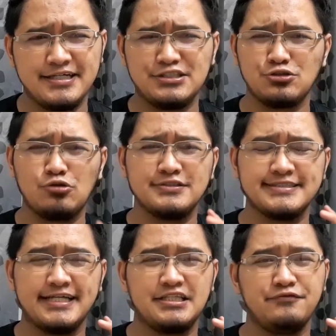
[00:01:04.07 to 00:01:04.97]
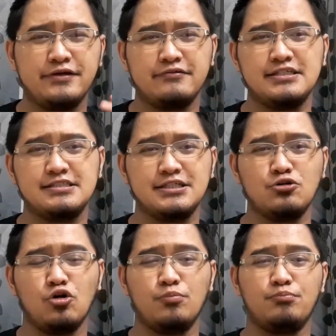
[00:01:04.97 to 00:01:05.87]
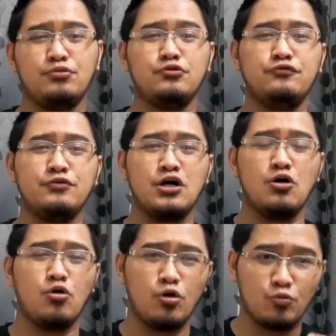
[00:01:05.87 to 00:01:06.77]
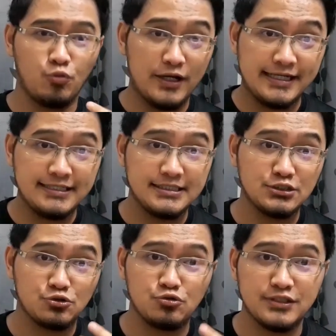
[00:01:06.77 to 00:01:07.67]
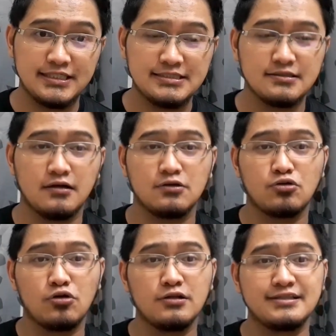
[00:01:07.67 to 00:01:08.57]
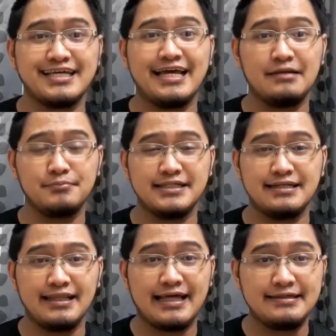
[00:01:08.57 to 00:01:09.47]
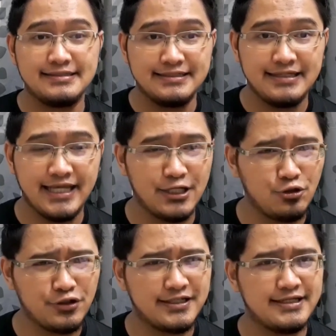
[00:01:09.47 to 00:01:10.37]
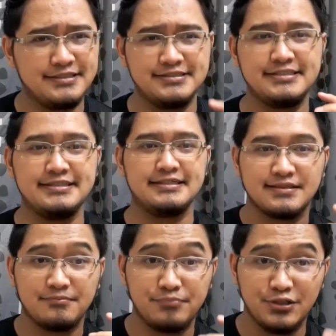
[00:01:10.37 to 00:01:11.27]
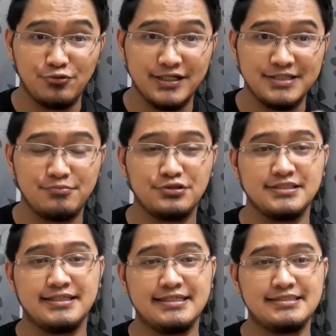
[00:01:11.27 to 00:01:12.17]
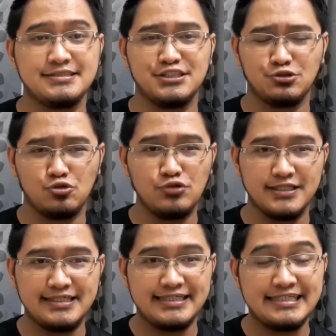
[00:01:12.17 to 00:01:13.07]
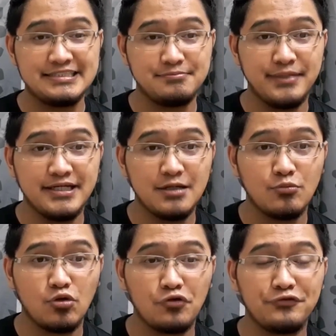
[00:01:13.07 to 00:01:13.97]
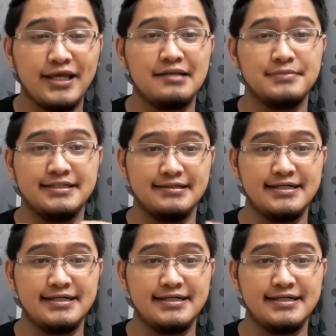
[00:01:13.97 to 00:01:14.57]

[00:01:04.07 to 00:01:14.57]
there is no scientific reason or proof on why these cookies are called Almond London and not other city. But what important is this cookie is made up of almond